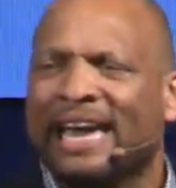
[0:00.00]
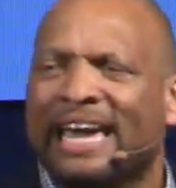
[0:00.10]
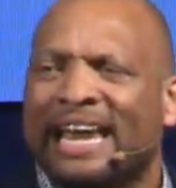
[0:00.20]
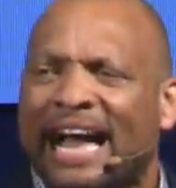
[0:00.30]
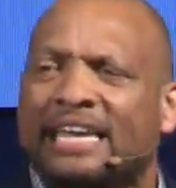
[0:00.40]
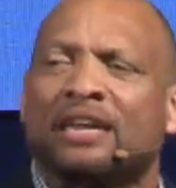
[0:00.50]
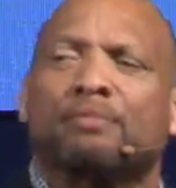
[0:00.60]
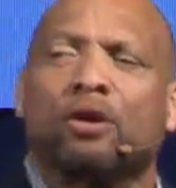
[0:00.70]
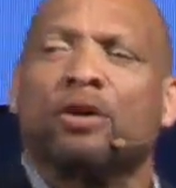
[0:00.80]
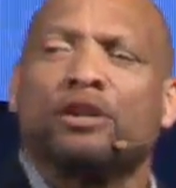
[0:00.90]
and I keep
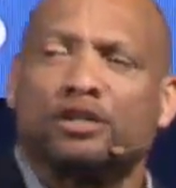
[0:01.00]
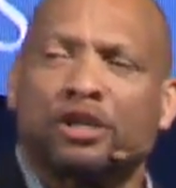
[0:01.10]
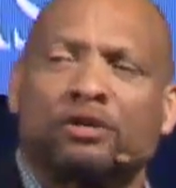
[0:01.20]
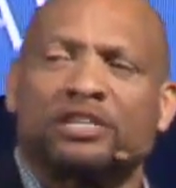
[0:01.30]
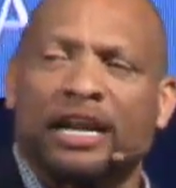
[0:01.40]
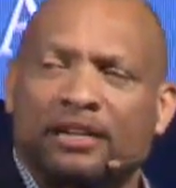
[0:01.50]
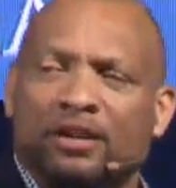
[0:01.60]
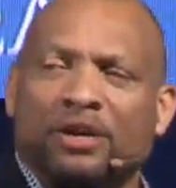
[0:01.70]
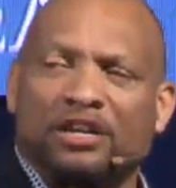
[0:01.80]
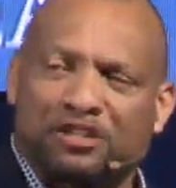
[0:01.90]
going to church and I
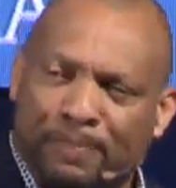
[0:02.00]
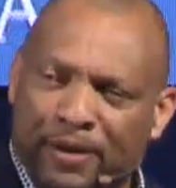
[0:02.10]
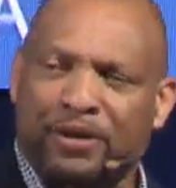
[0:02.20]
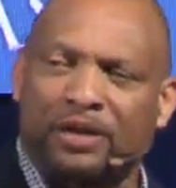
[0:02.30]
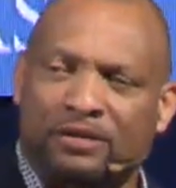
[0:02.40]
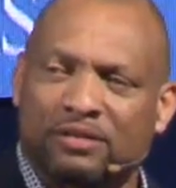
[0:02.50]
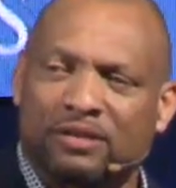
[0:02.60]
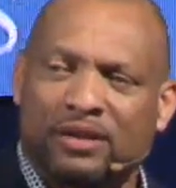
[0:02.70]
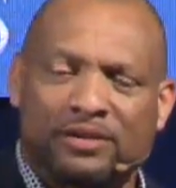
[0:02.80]
don't experience,